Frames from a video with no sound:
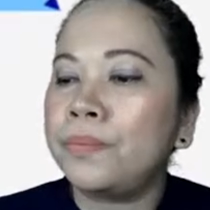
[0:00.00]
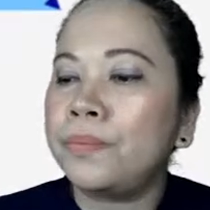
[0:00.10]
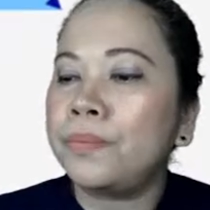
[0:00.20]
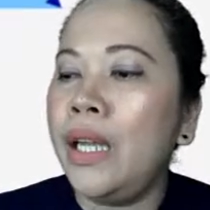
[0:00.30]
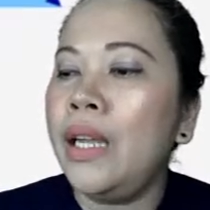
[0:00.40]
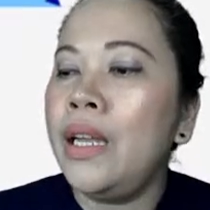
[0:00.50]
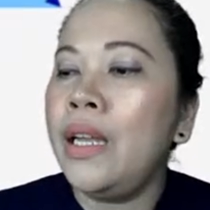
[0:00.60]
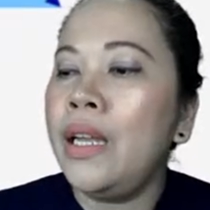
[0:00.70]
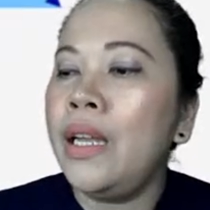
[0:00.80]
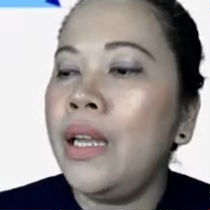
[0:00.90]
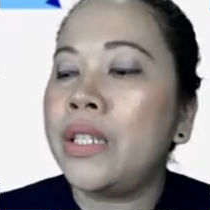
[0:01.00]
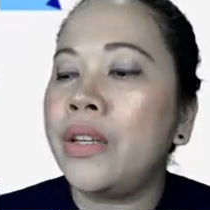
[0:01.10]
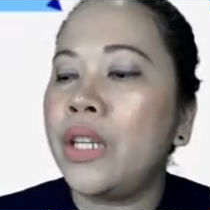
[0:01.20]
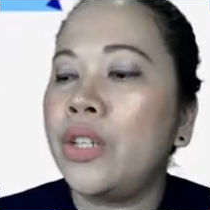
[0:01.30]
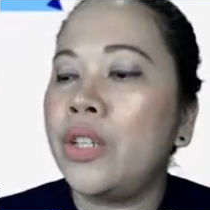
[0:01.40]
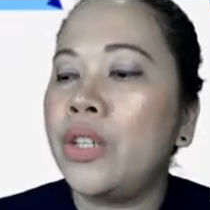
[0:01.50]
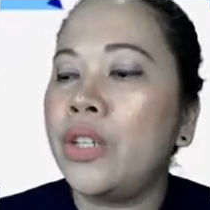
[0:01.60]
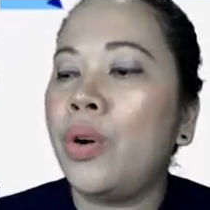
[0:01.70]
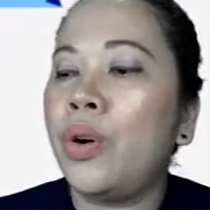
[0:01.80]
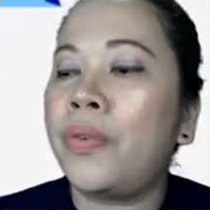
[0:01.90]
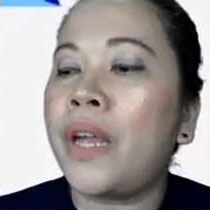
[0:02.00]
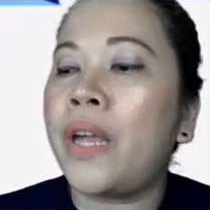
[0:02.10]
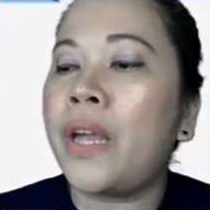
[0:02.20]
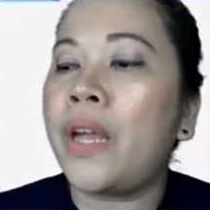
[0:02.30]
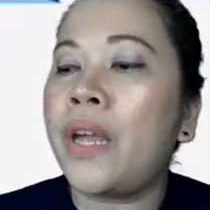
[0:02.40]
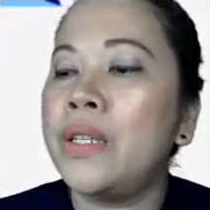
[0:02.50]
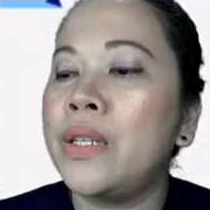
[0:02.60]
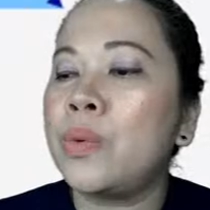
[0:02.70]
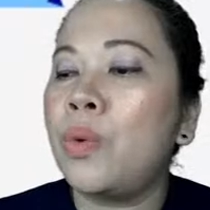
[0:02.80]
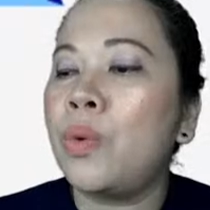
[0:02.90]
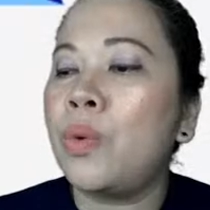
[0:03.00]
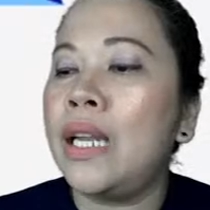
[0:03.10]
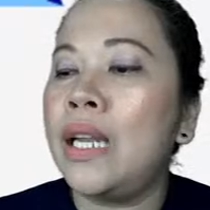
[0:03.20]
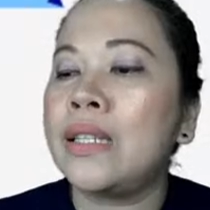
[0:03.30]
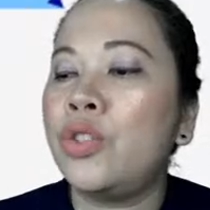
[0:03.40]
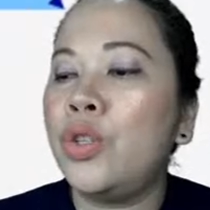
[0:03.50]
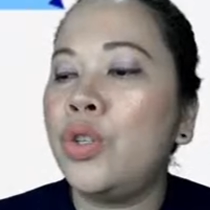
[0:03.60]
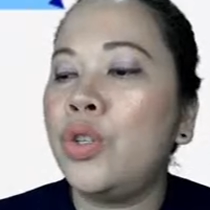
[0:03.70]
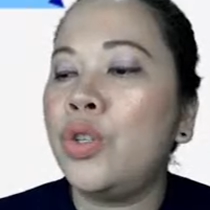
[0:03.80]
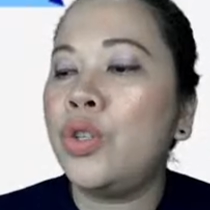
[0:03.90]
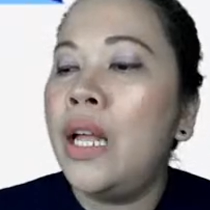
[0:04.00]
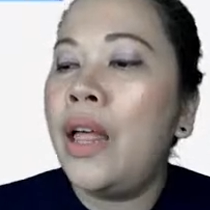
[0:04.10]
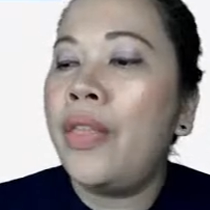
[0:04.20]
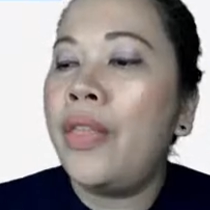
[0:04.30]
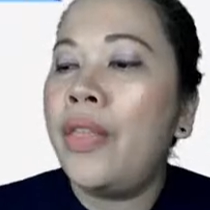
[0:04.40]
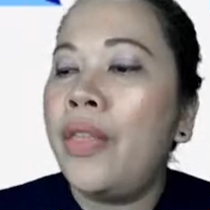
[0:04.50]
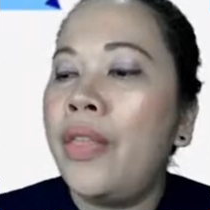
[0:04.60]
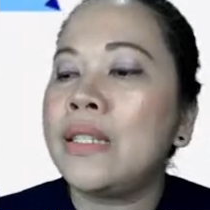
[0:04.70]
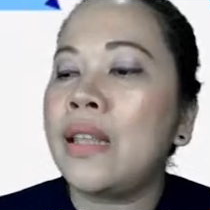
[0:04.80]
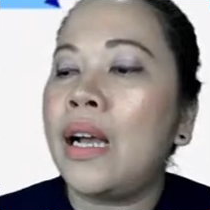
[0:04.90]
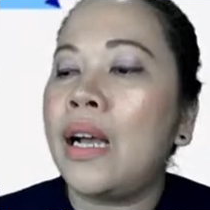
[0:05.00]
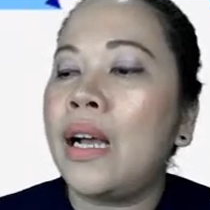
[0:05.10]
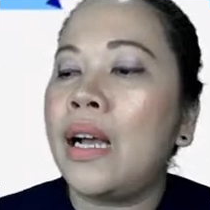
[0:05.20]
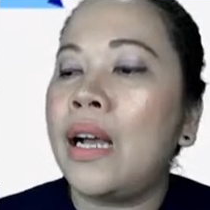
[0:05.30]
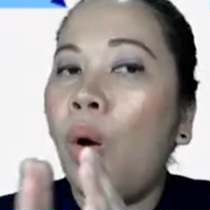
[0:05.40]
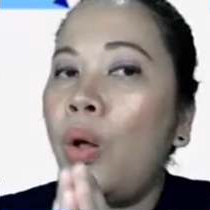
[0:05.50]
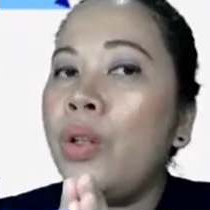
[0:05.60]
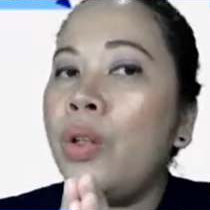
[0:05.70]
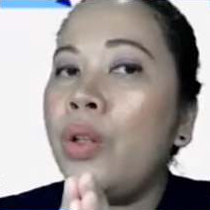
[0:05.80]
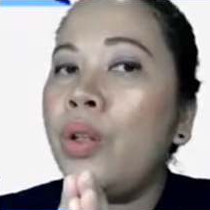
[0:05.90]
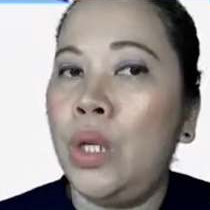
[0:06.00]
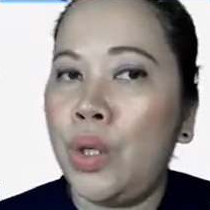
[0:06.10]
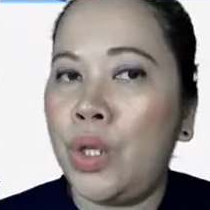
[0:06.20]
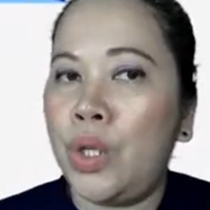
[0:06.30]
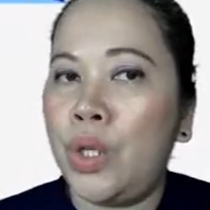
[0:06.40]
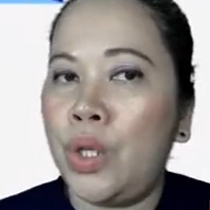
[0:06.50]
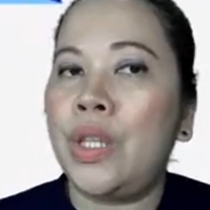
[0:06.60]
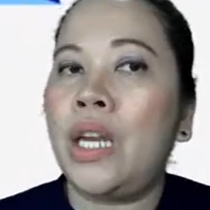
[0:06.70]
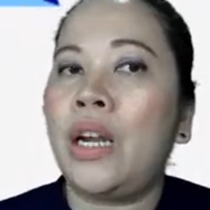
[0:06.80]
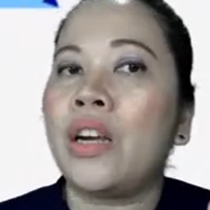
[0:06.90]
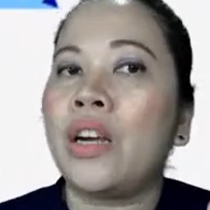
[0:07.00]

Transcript: okay, greater than 2, or 3x minus y less than 2, that means that all the solutions that are